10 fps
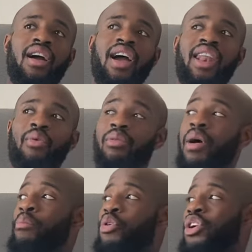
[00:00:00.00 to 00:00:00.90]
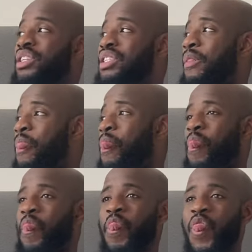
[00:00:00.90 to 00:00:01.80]
and then one of my boys,
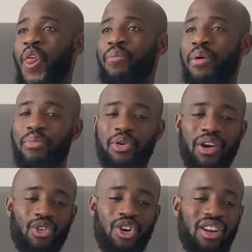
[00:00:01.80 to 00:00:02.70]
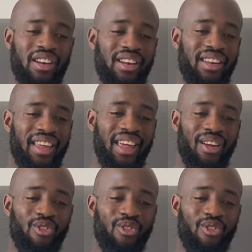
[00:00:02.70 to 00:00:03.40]
my boy Ron, he